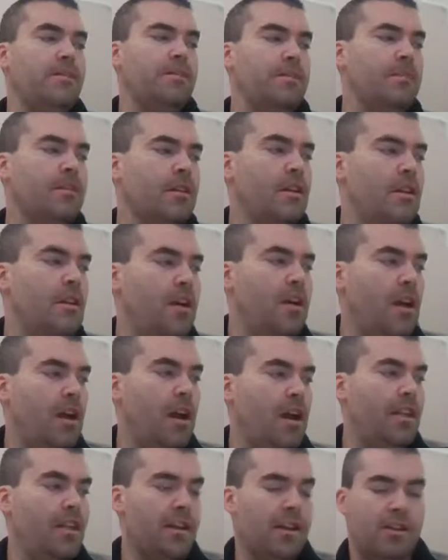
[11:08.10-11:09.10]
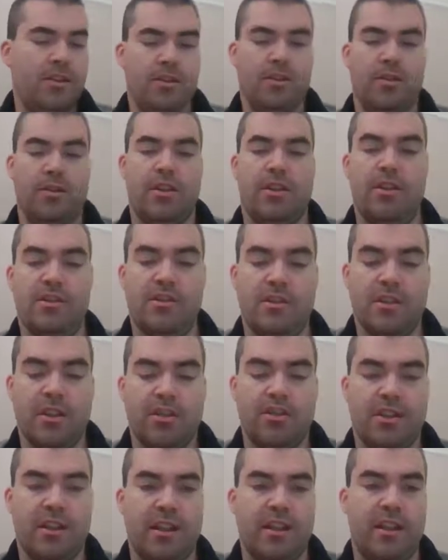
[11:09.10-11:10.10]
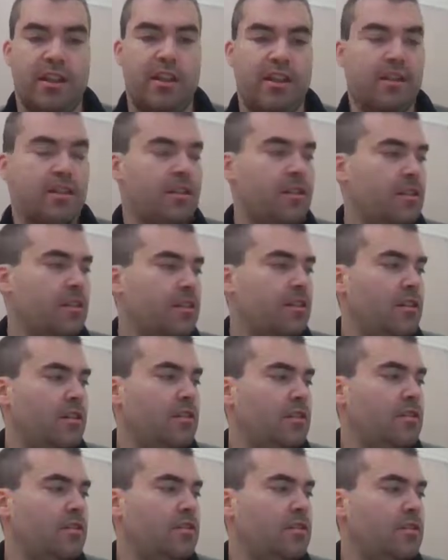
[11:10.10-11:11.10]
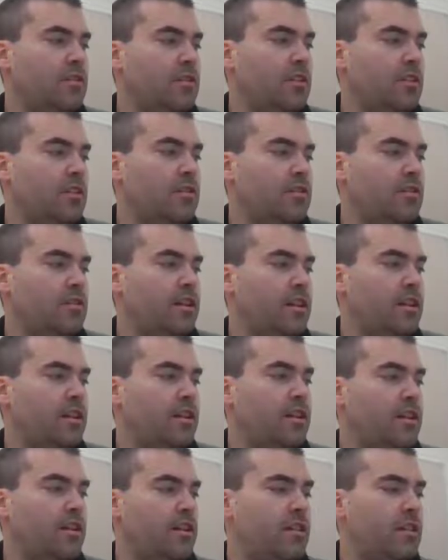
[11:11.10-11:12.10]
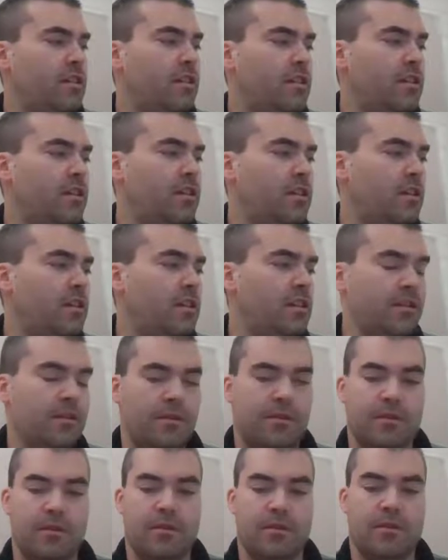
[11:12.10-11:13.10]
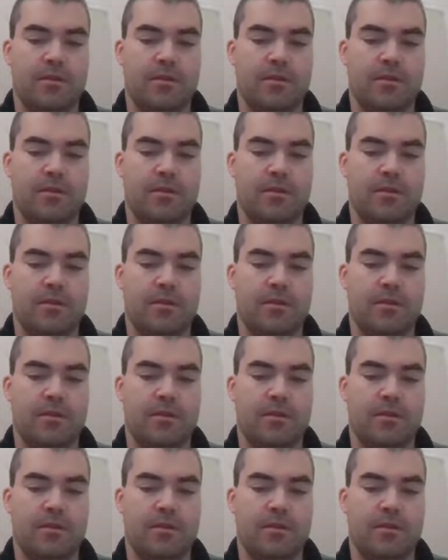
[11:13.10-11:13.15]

All right, and then I just do a console.read key here, console.read key.